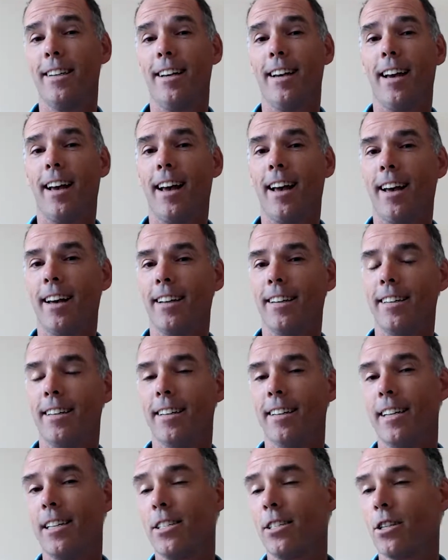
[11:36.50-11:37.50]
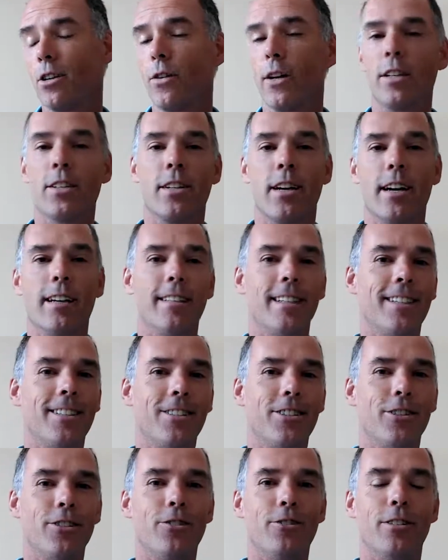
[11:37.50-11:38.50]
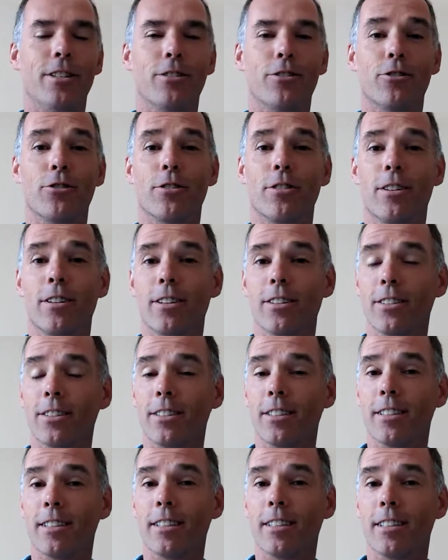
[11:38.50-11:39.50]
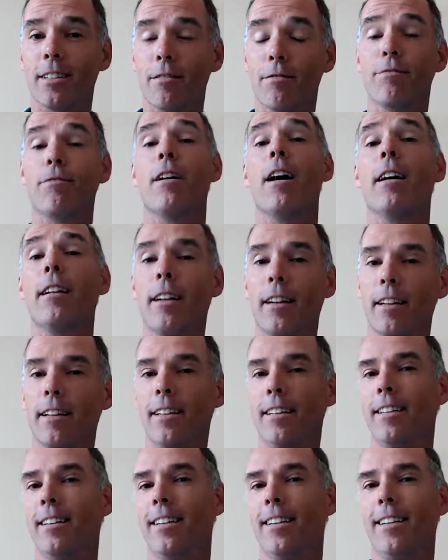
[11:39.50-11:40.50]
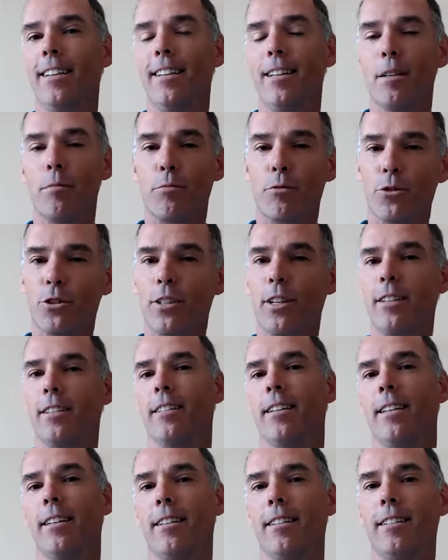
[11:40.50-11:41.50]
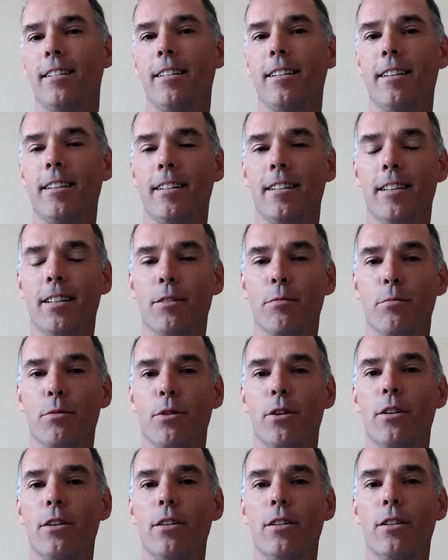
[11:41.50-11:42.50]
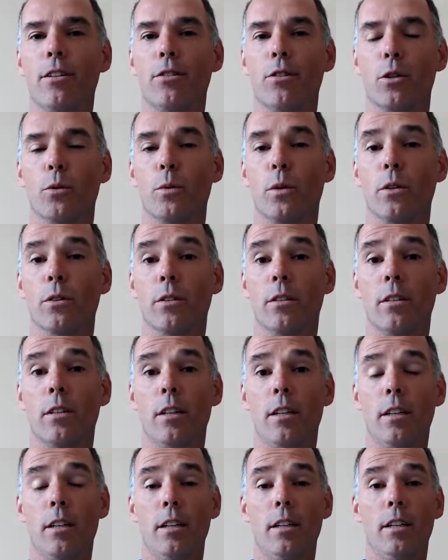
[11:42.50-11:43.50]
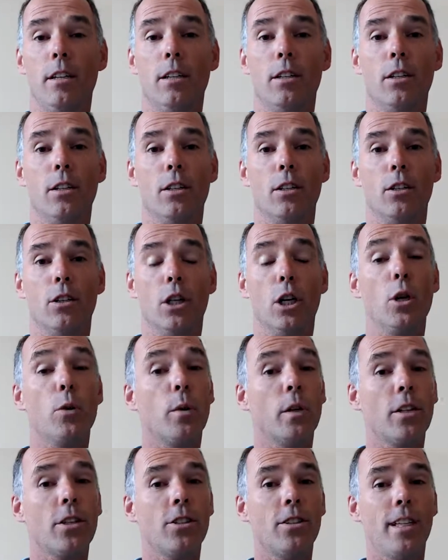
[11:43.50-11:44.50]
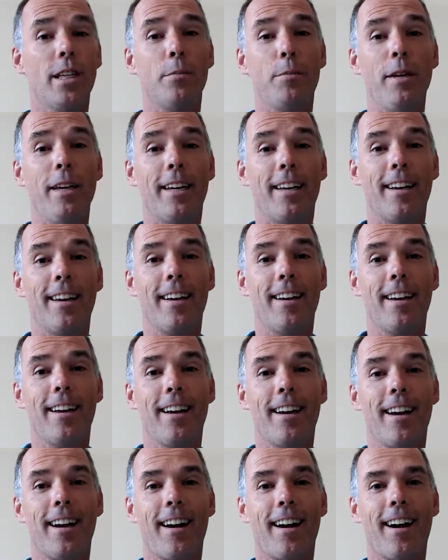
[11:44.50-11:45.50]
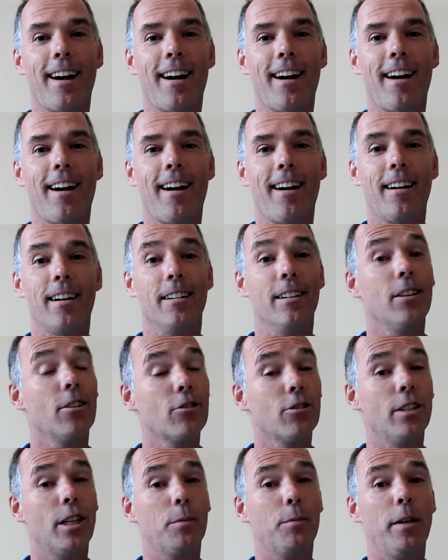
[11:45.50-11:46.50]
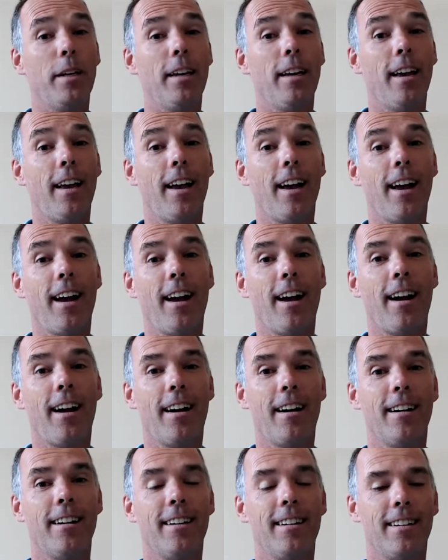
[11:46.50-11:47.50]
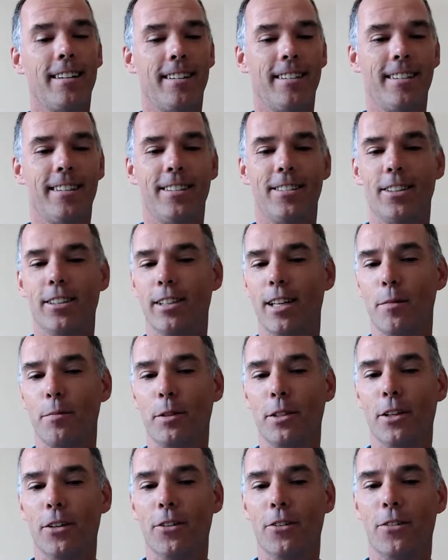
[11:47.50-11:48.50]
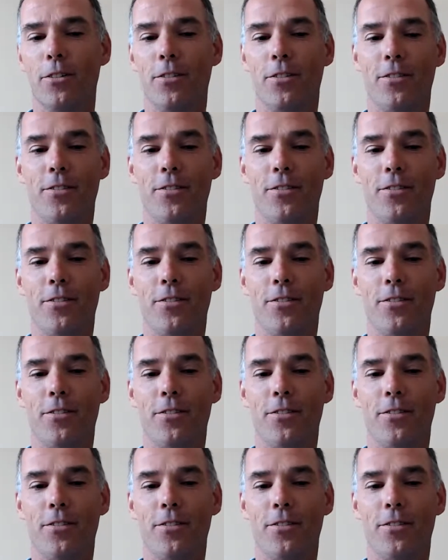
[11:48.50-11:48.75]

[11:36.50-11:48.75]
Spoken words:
and it's so exciting to start finally presenting this book to the world. Do you want a sneak peek? A little sneak peek? Just let me know.